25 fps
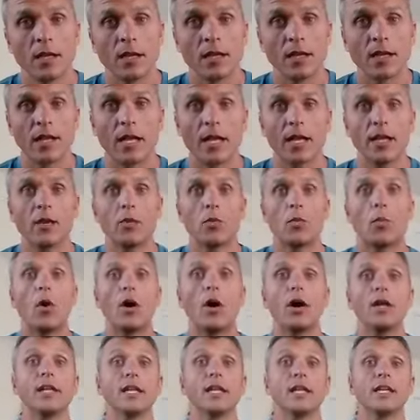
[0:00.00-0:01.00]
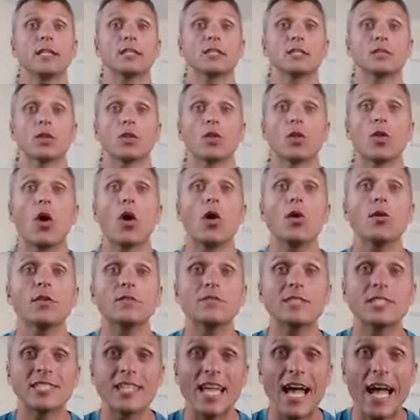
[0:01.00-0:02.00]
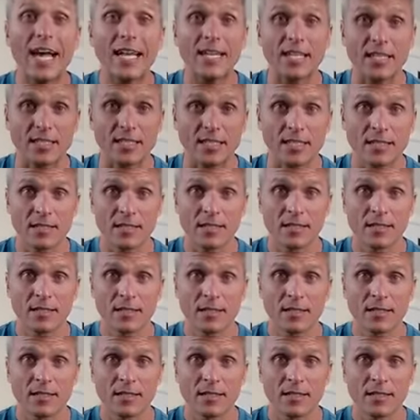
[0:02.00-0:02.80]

Okay, one is the law of status,